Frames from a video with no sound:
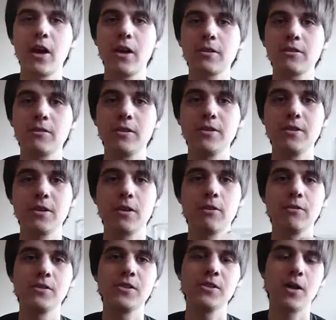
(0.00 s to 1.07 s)
characteristic
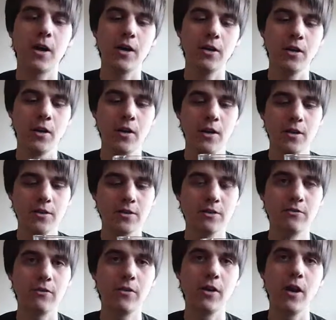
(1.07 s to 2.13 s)
of the style. It's
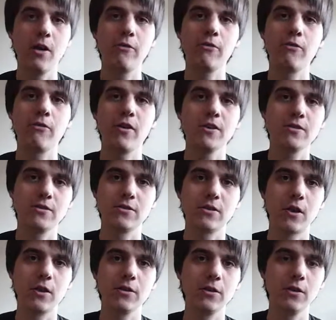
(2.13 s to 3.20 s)
a very effervescent
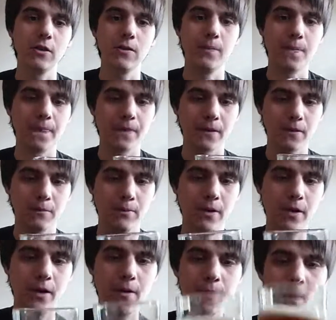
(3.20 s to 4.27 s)
kind of
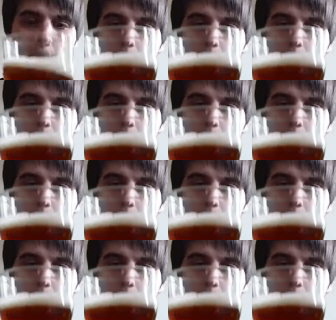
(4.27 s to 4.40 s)
beer.